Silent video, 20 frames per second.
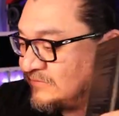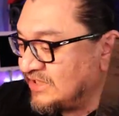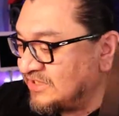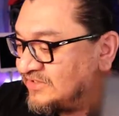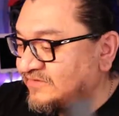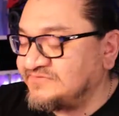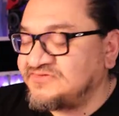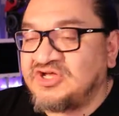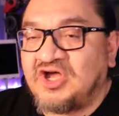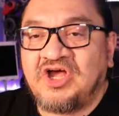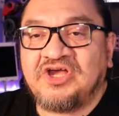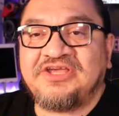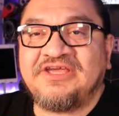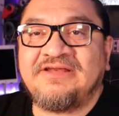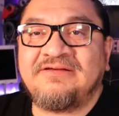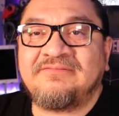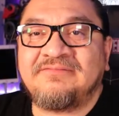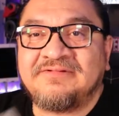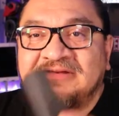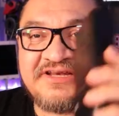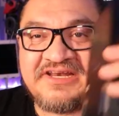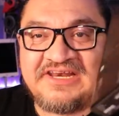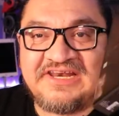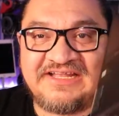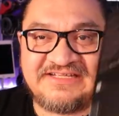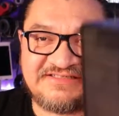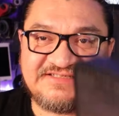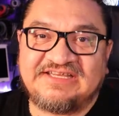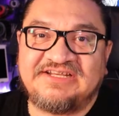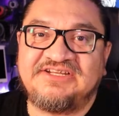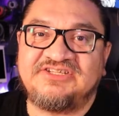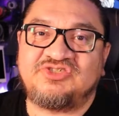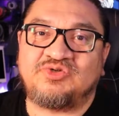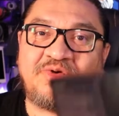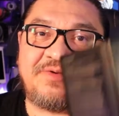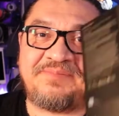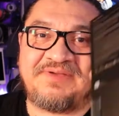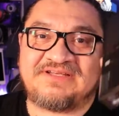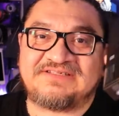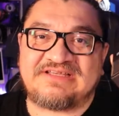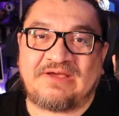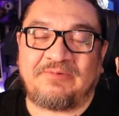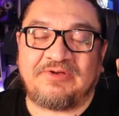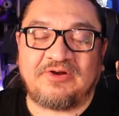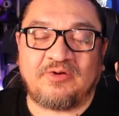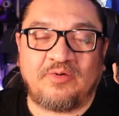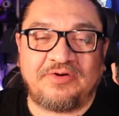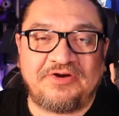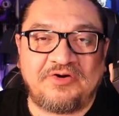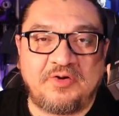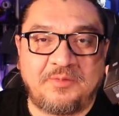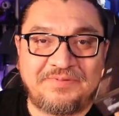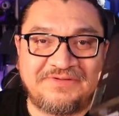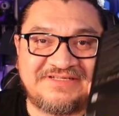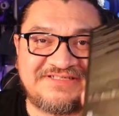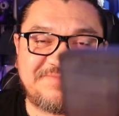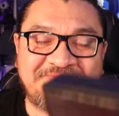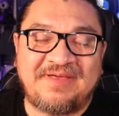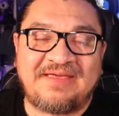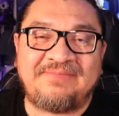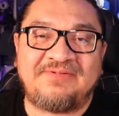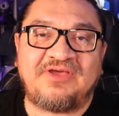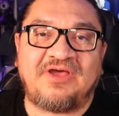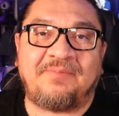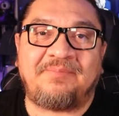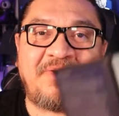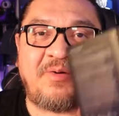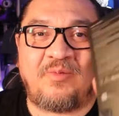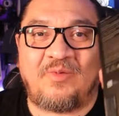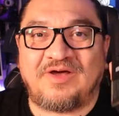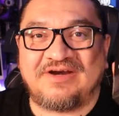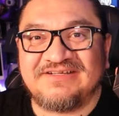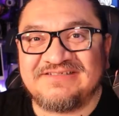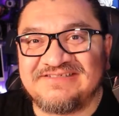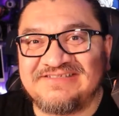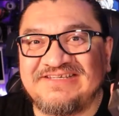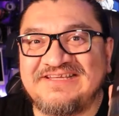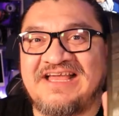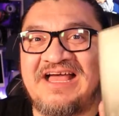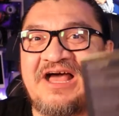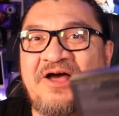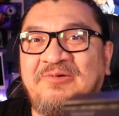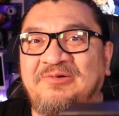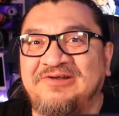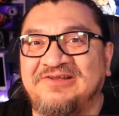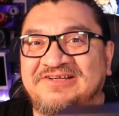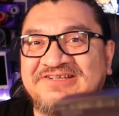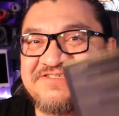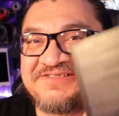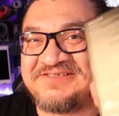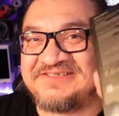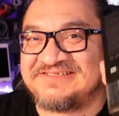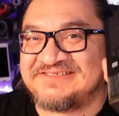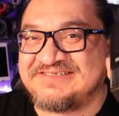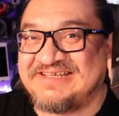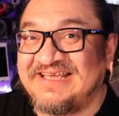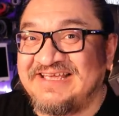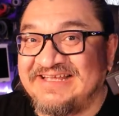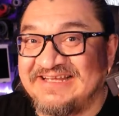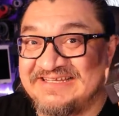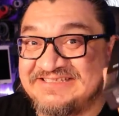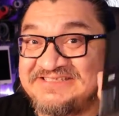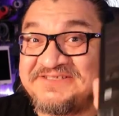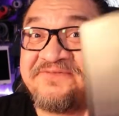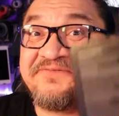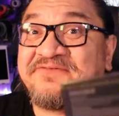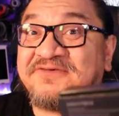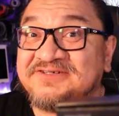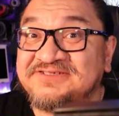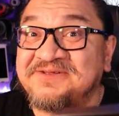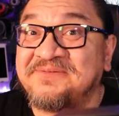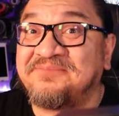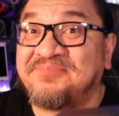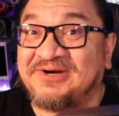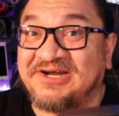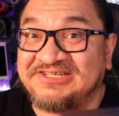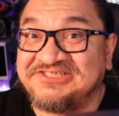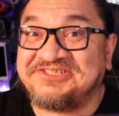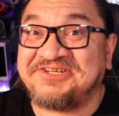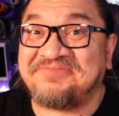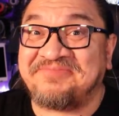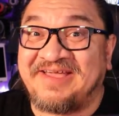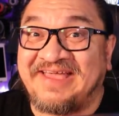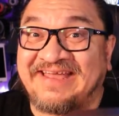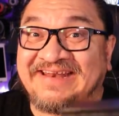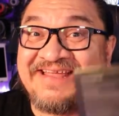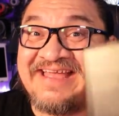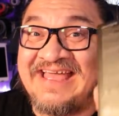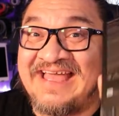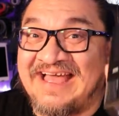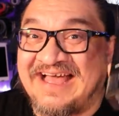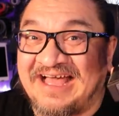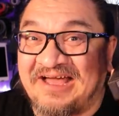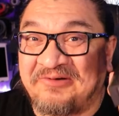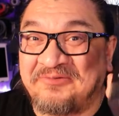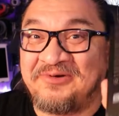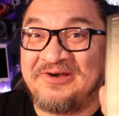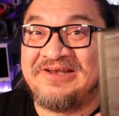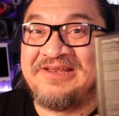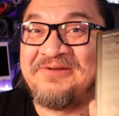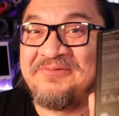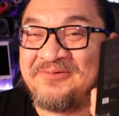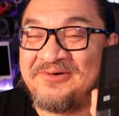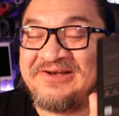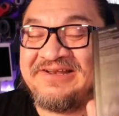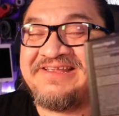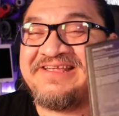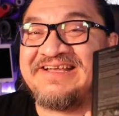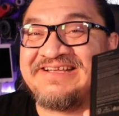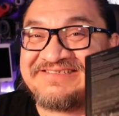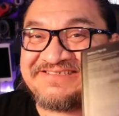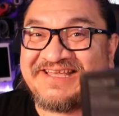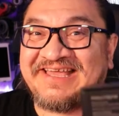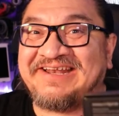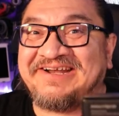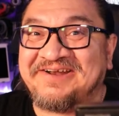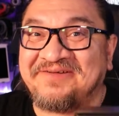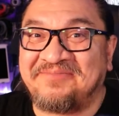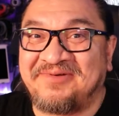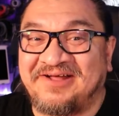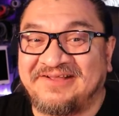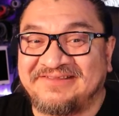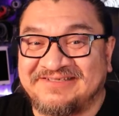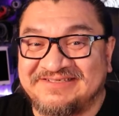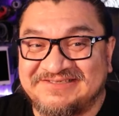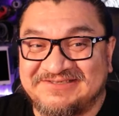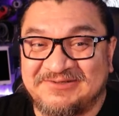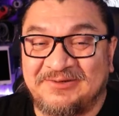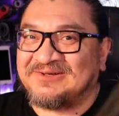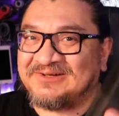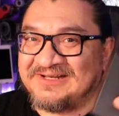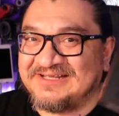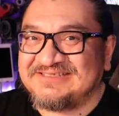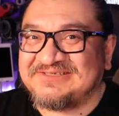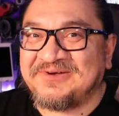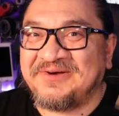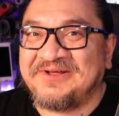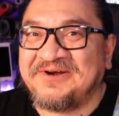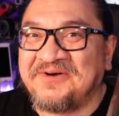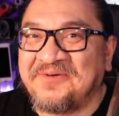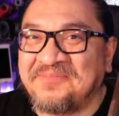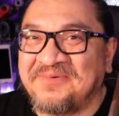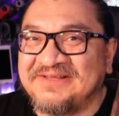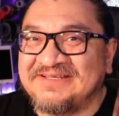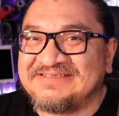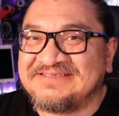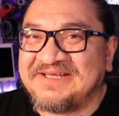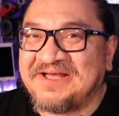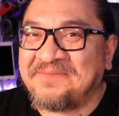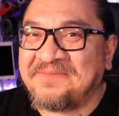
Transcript: enough talking. Let's get into it because I want to go ahead and open this baby up. I want to see how it looks because it's a first impression, man. I'm really, really excited about this. So let's go ahead and open this